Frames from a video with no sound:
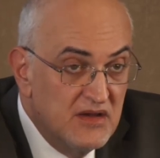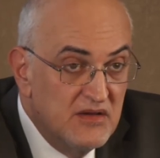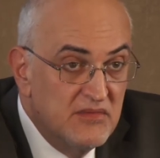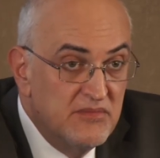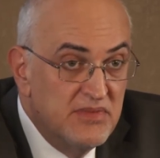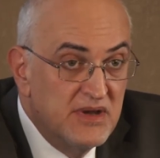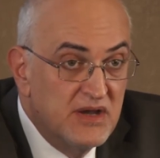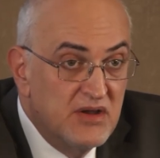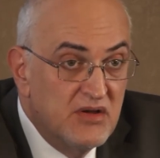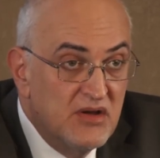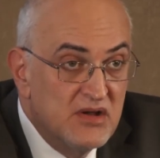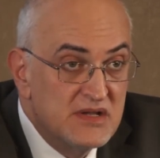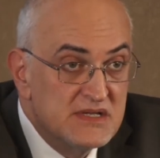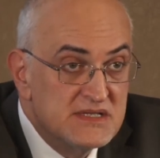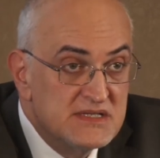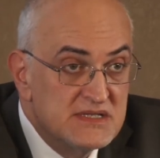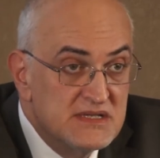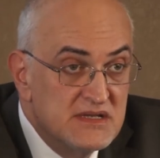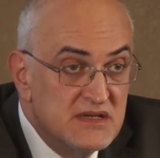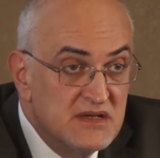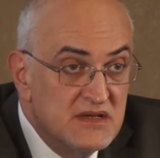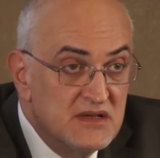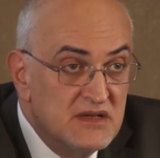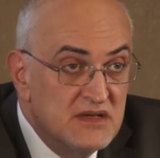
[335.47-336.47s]
because
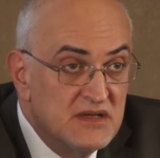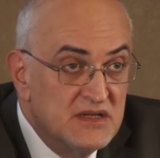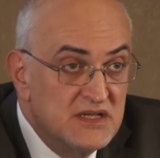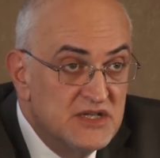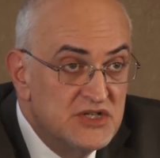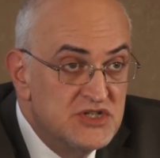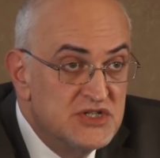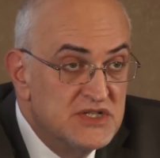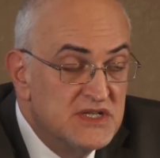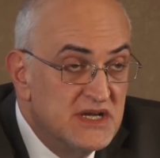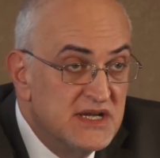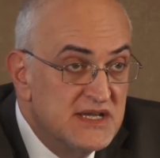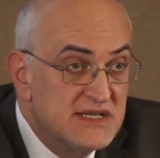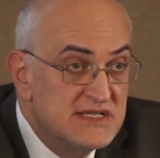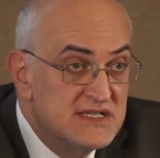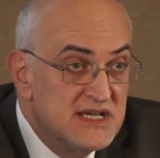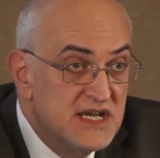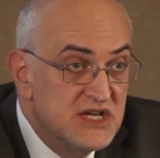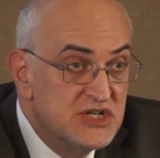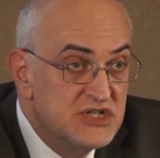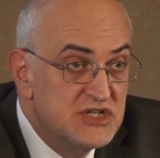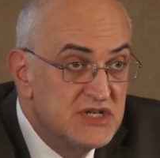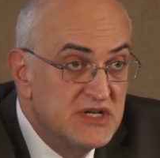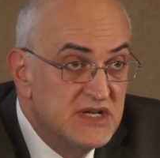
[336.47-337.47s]

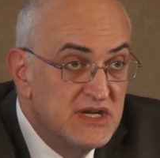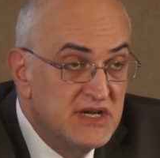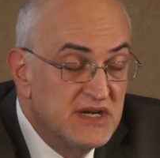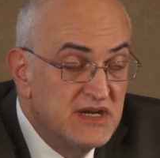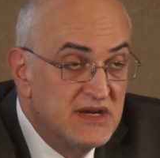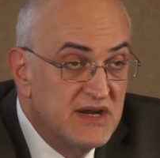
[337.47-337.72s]
digitalization in